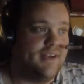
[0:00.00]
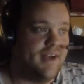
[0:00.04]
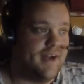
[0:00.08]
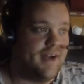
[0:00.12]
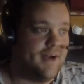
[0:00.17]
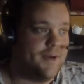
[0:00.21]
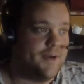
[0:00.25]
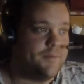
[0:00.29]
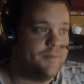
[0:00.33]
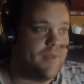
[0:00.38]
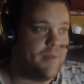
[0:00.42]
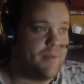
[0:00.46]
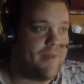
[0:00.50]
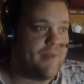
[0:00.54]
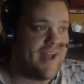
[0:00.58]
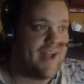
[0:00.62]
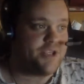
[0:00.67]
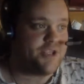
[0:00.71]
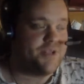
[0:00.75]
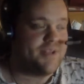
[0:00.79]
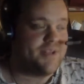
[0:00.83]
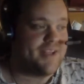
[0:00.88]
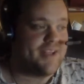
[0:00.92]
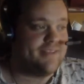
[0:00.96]

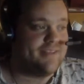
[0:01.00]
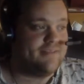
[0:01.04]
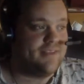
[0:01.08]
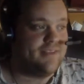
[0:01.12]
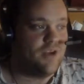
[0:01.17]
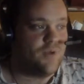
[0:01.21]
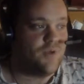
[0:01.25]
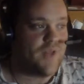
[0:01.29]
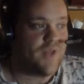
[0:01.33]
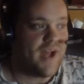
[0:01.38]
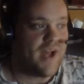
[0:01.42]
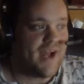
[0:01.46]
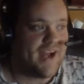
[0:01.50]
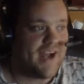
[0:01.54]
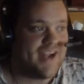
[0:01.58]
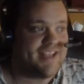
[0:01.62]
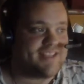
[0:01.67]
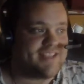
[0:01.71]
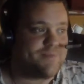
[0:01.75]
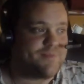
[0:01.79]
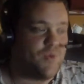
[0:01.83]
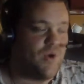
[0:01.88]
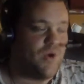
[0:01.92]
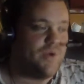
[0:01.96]
imagine that, the
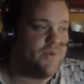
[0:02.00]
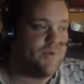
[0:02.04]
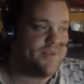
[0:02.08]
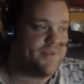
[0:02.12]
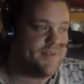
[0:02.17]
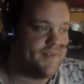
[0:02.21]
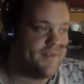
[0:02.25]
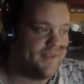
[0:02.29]
highest point within